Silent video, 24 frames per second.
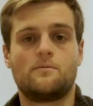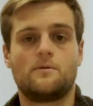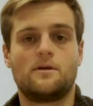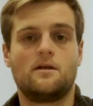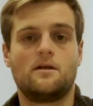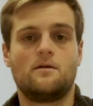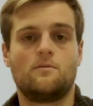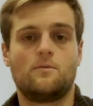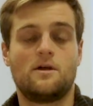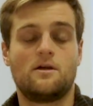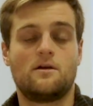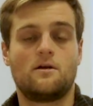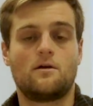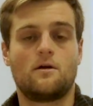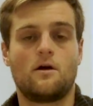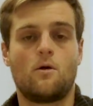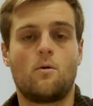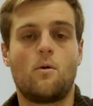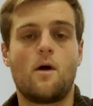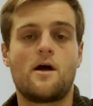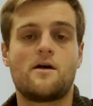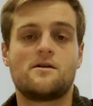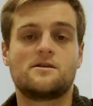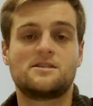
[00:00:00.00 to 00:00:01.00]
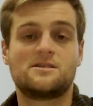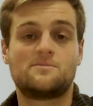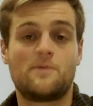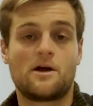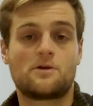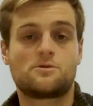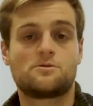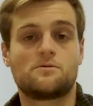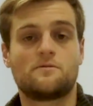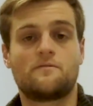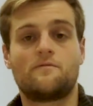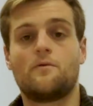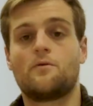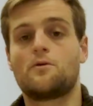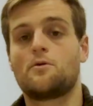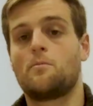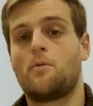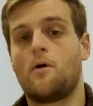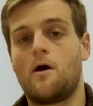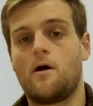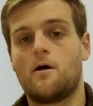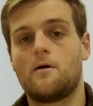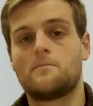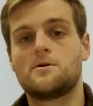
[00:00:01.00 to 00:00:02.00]
We, we acquired Spectra
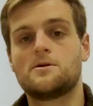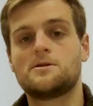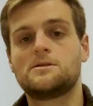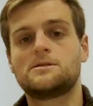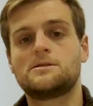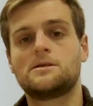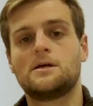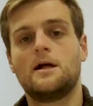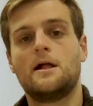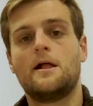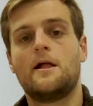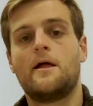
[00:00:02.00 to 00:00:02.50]
photopolymers.